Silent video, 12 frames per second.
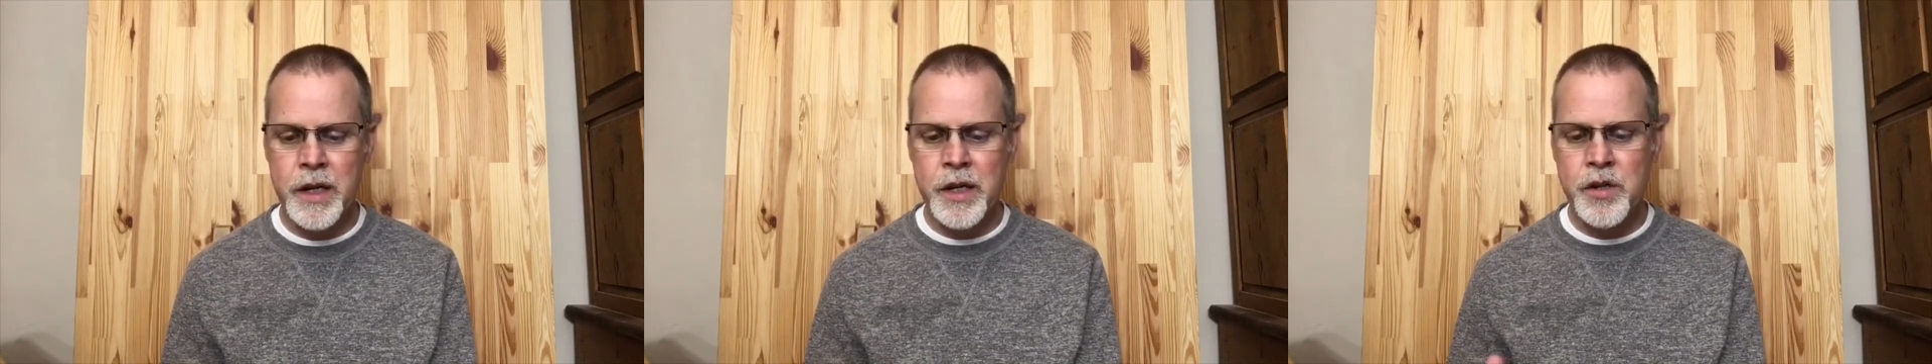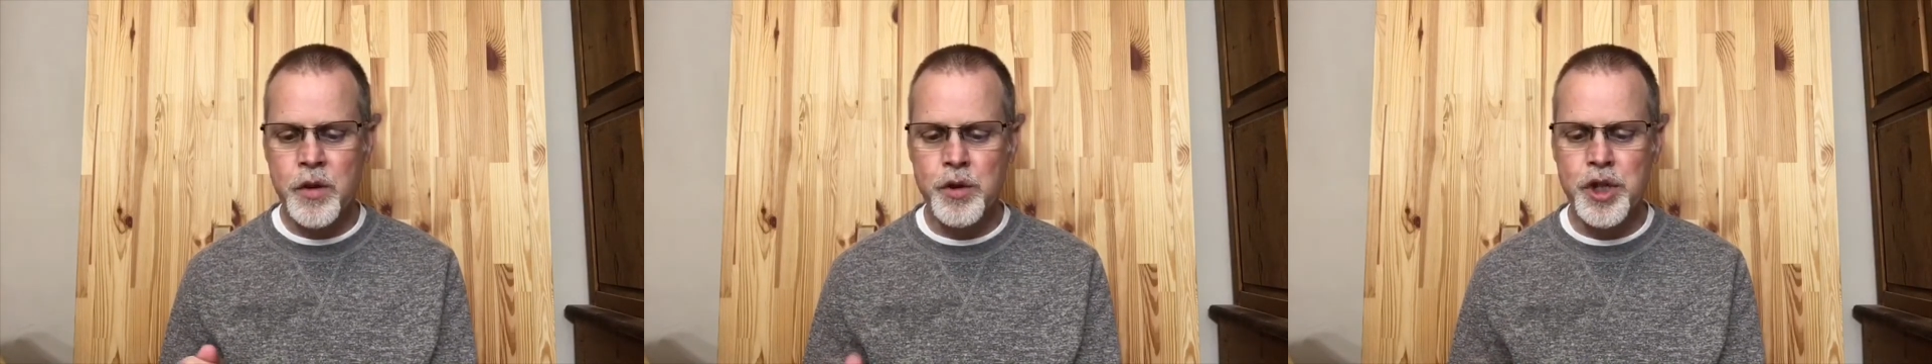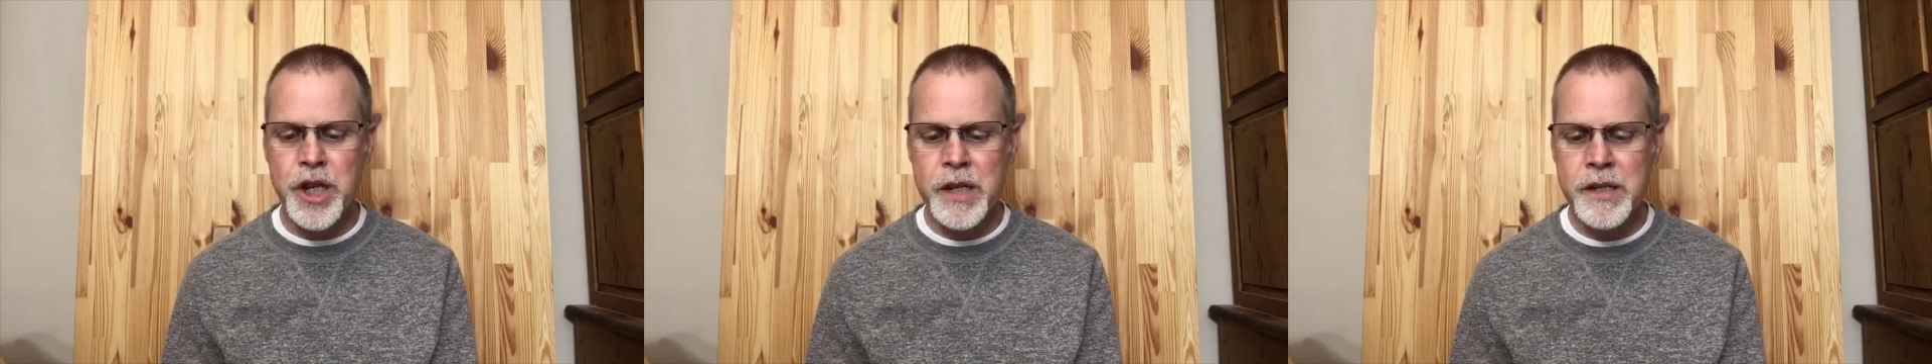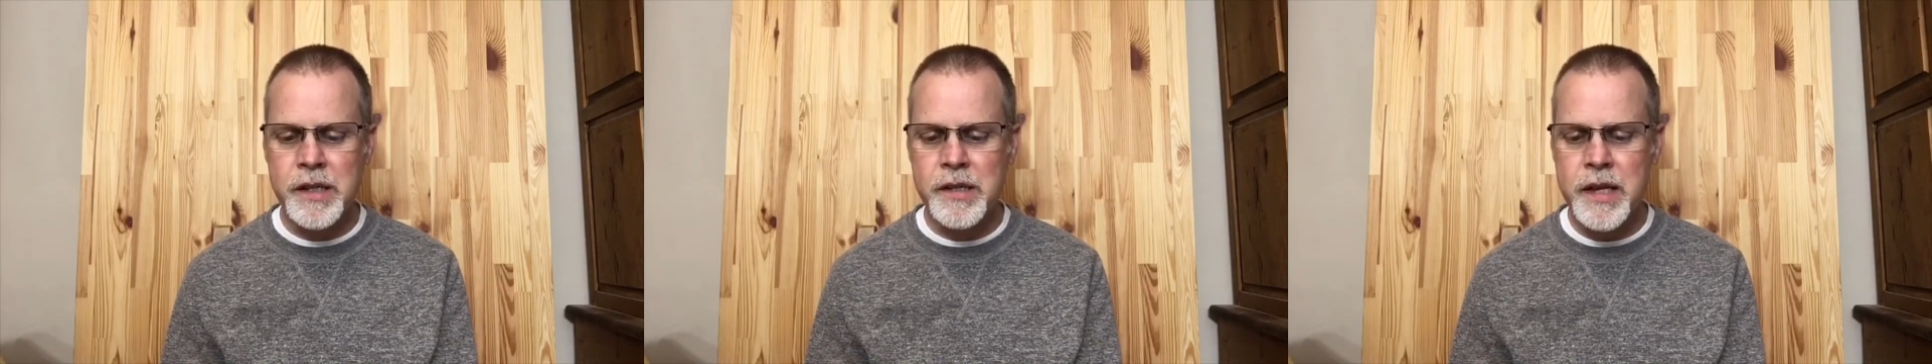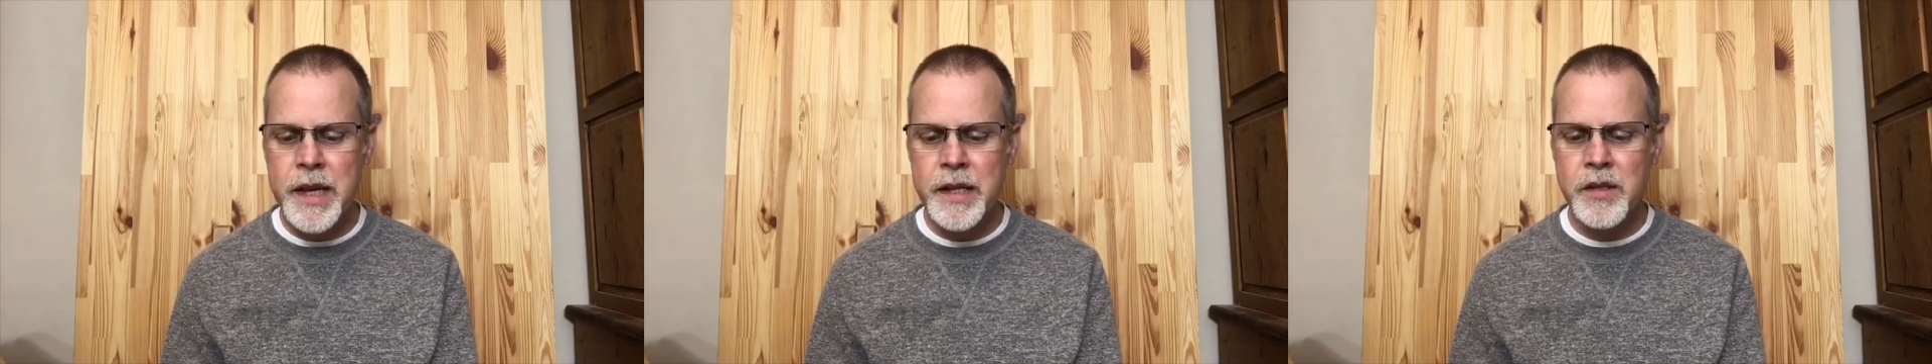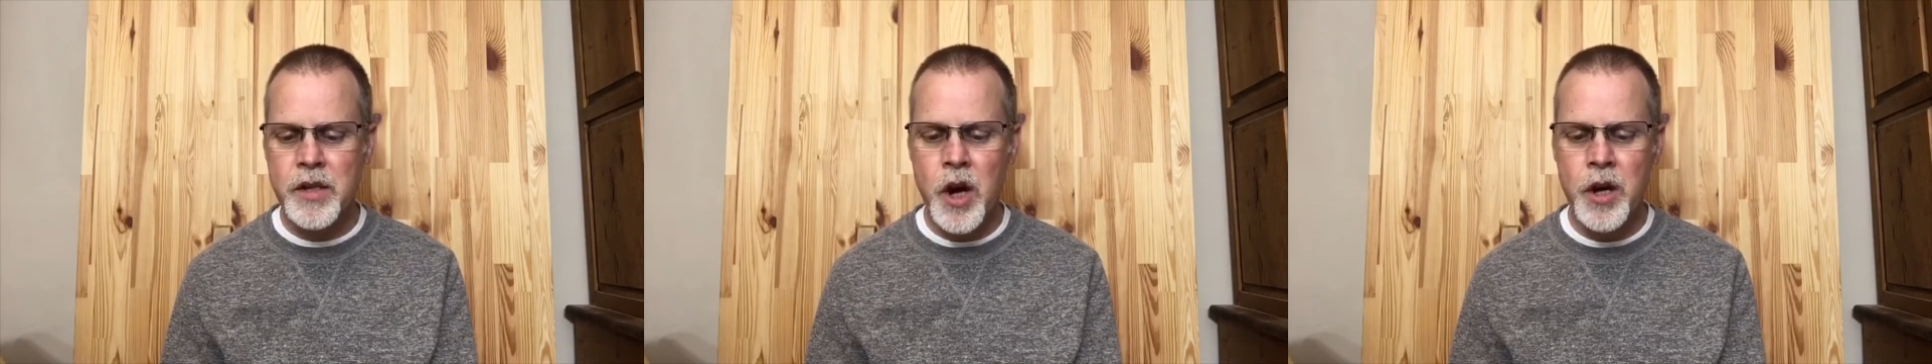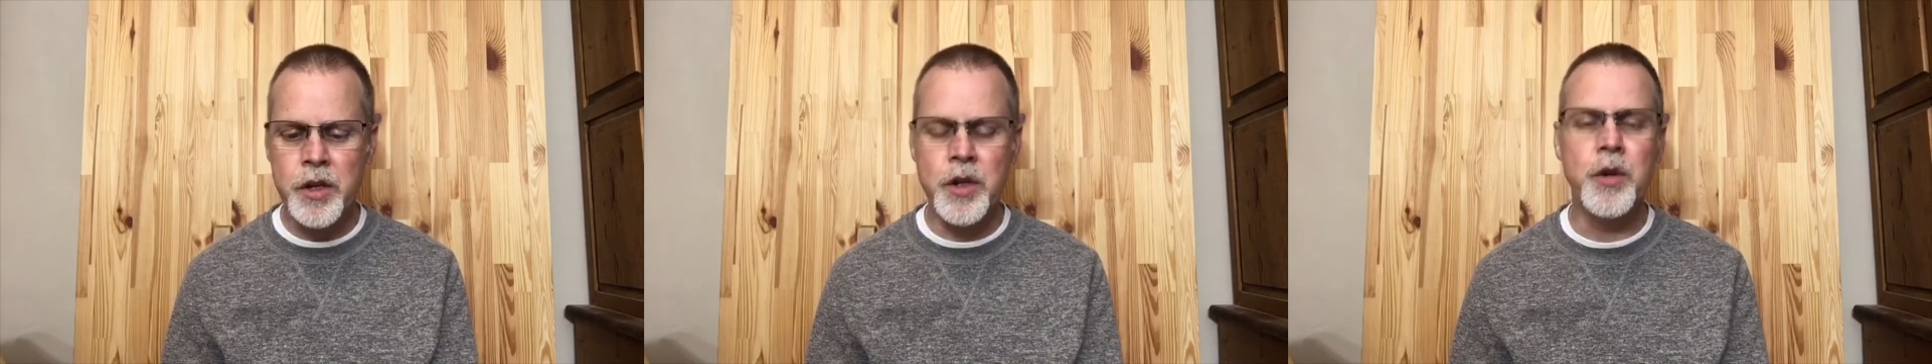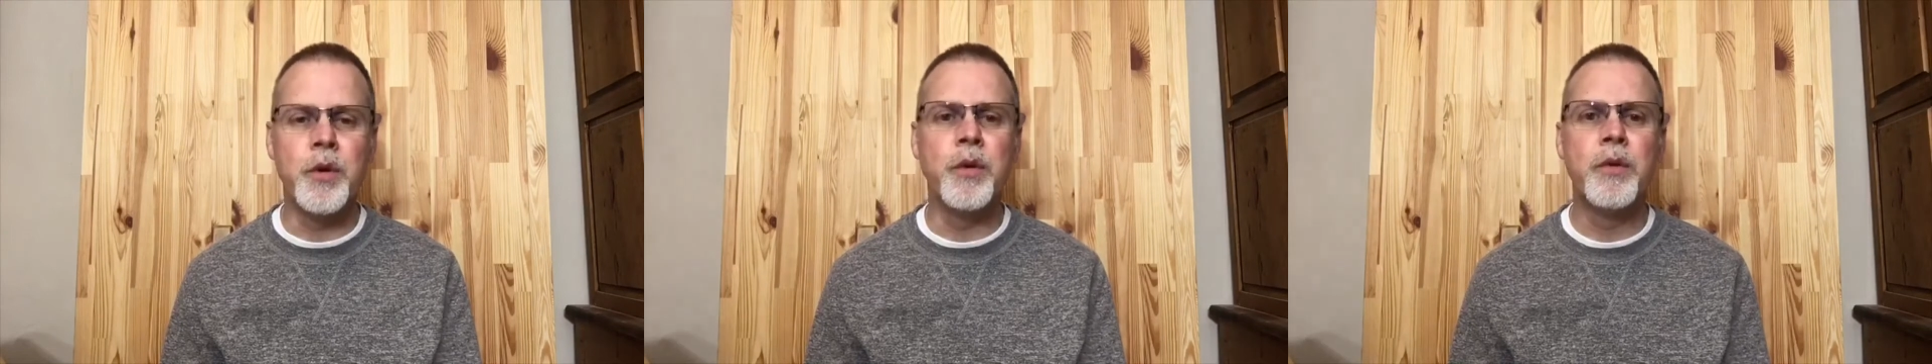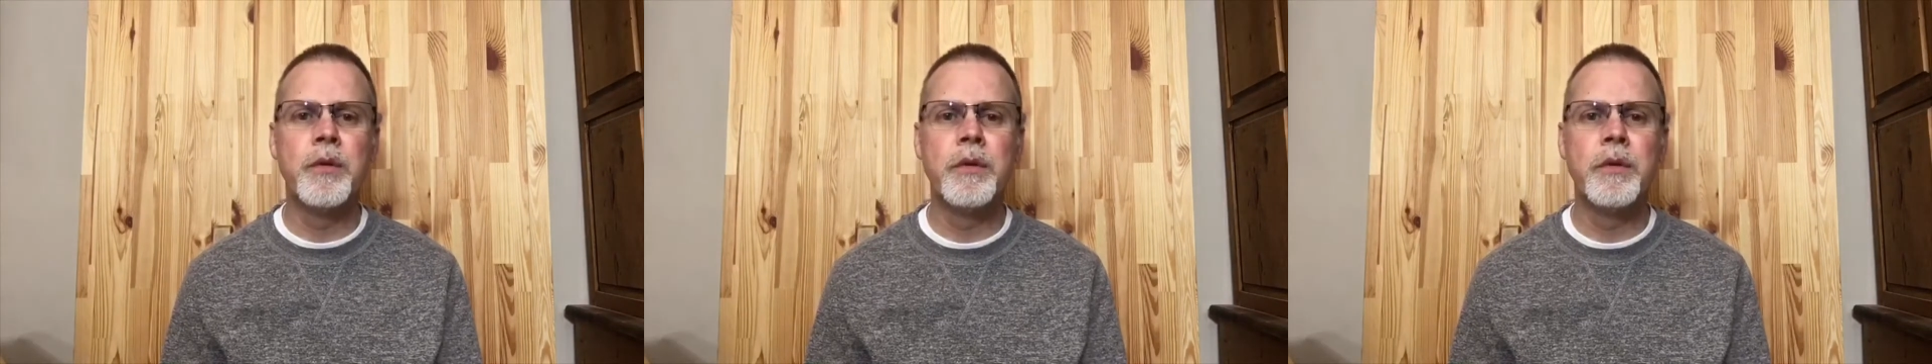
So just as he has taught you,